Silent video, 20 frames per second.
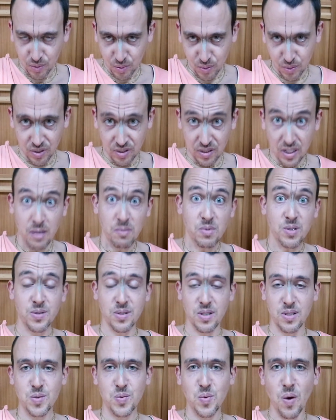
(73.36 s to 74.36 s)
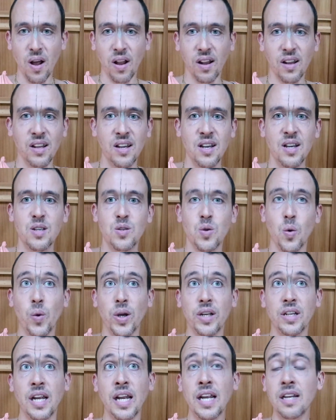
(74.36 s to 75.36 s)
to the demons as well. So
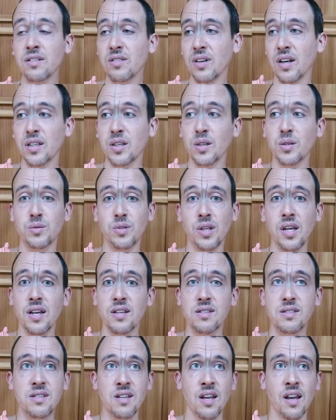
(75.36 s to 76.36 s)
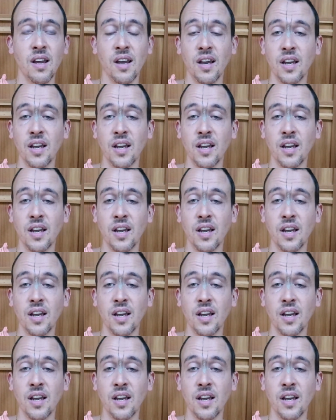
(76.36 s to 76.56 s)
when Indra knew this,